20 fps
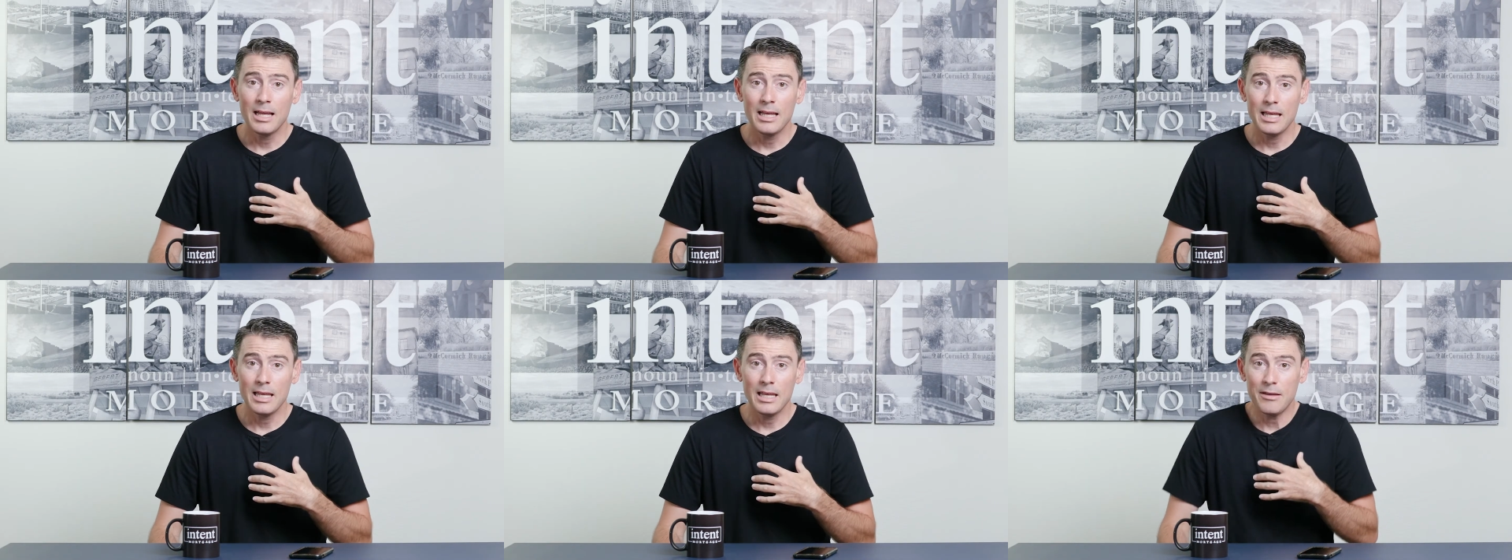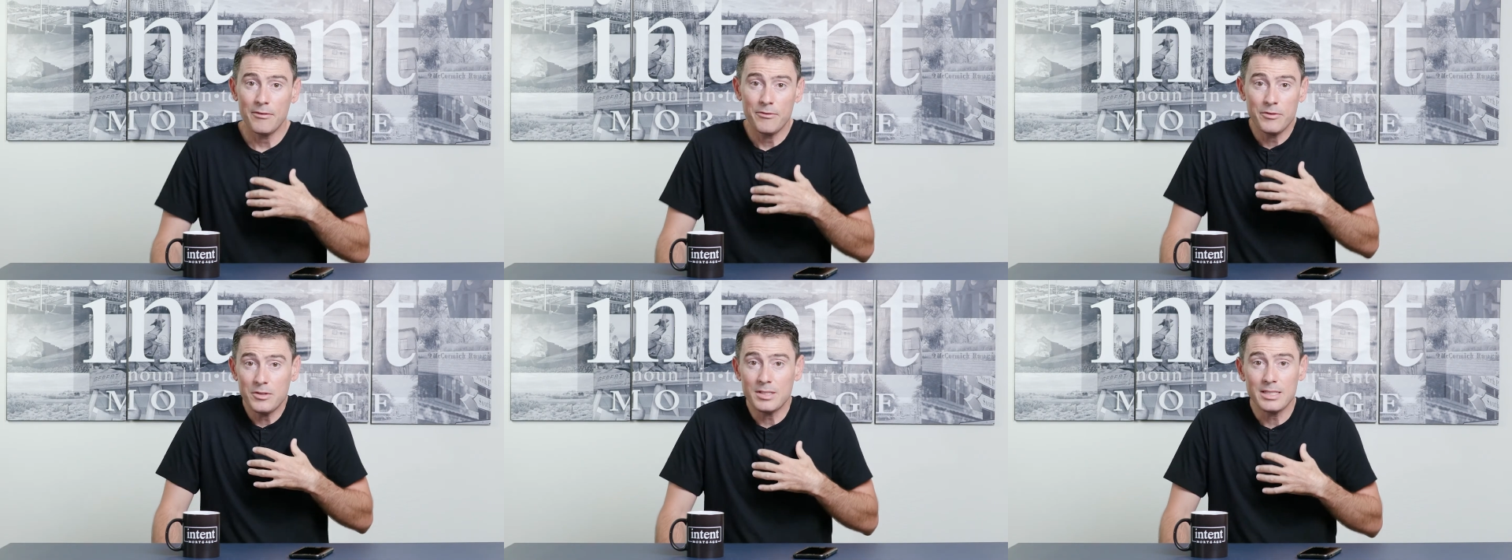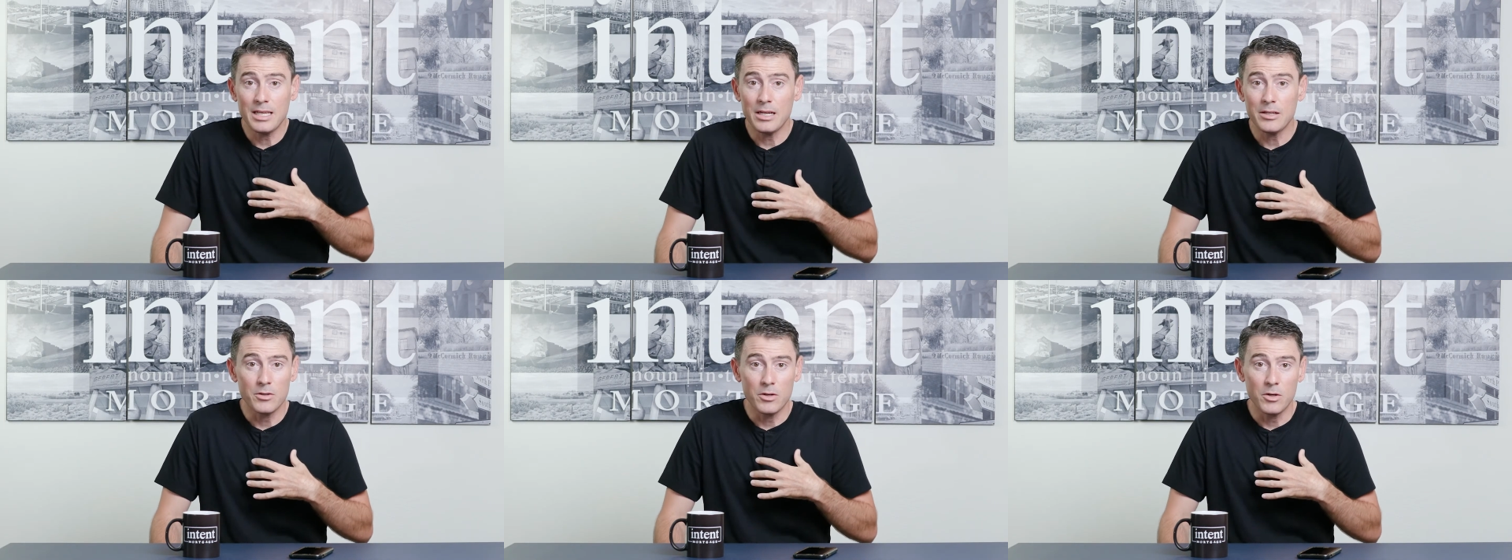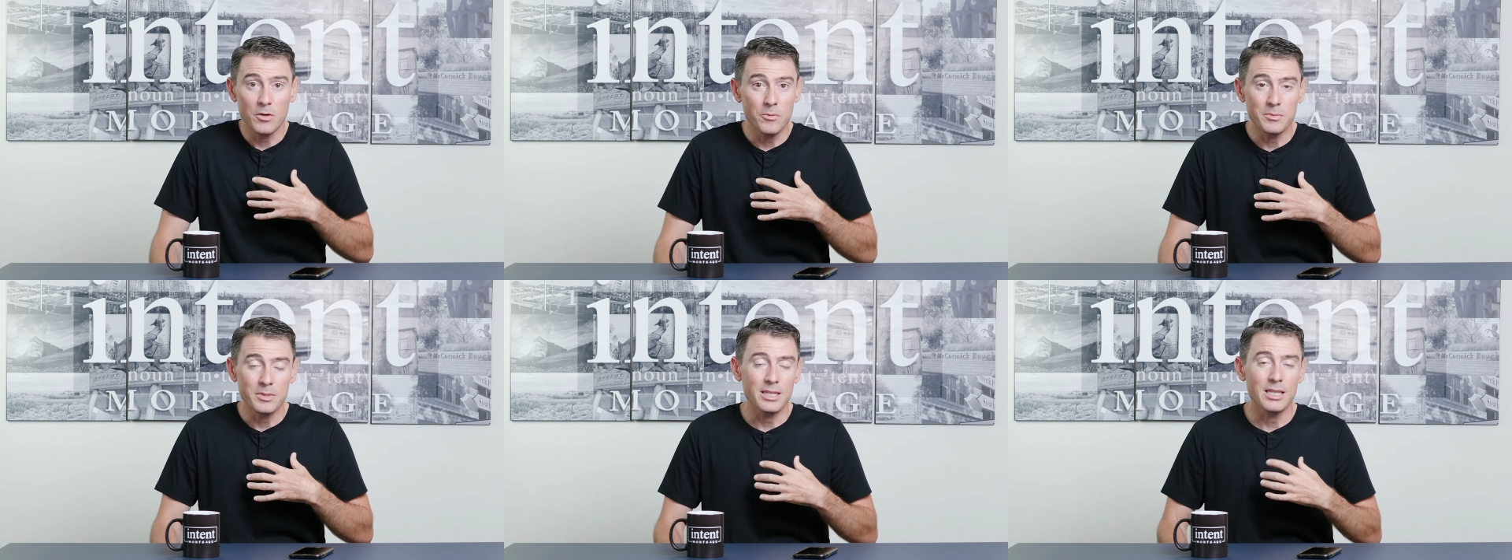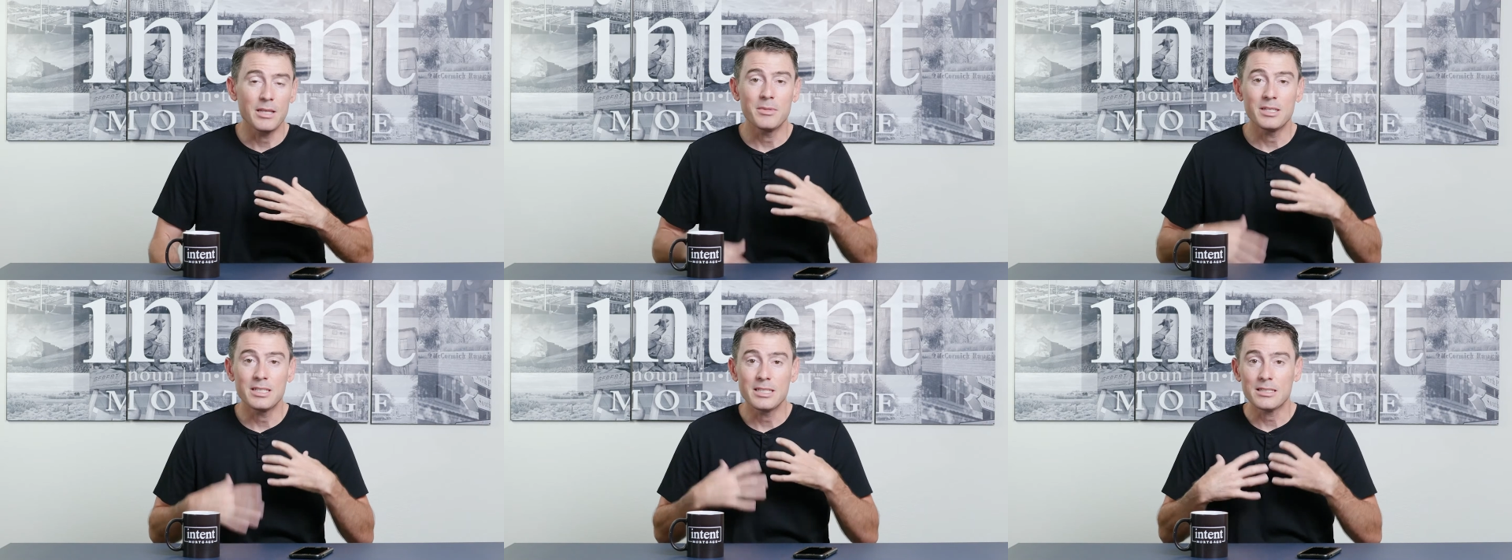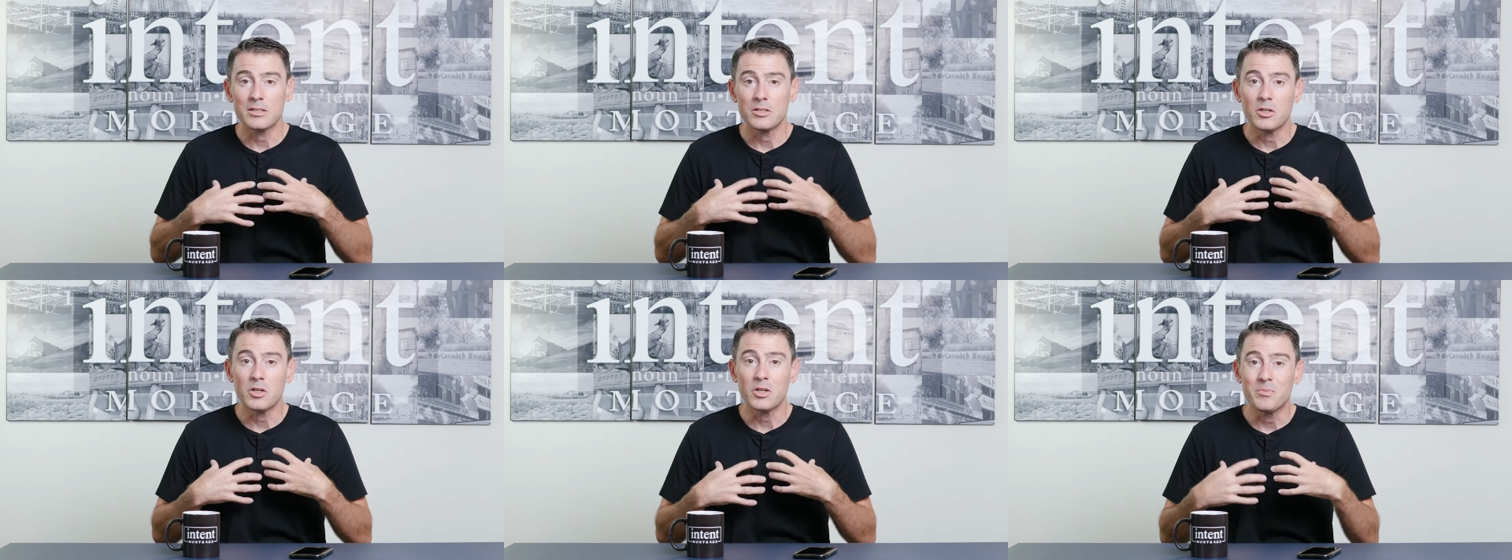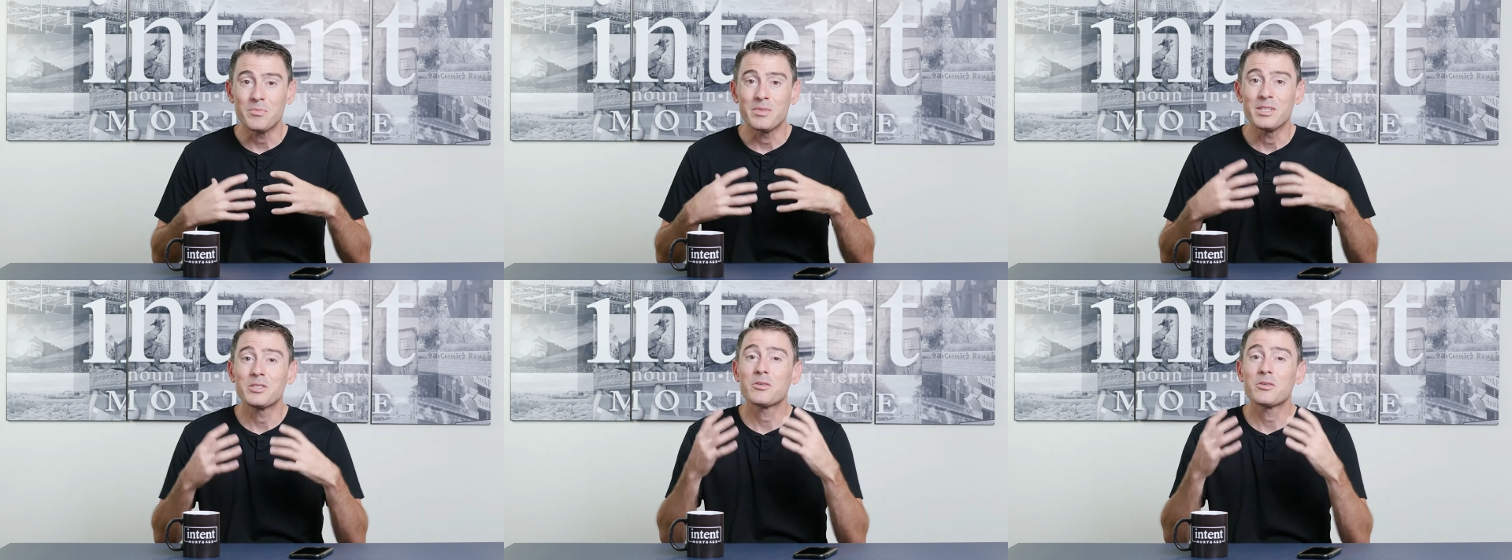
if you sell your home to them, it doesn't hurt me.